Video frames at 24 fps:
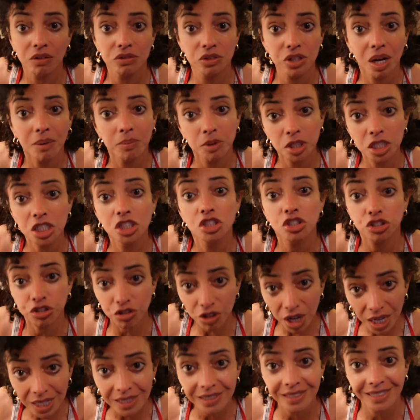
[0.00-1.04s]
So I'm going to
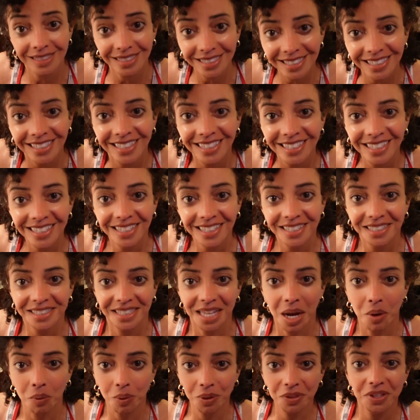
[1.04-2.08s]
trust
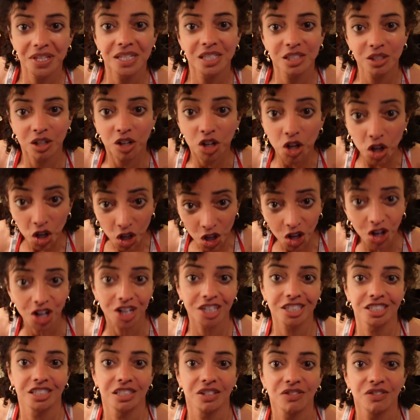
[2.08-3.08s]
that when these are cooked,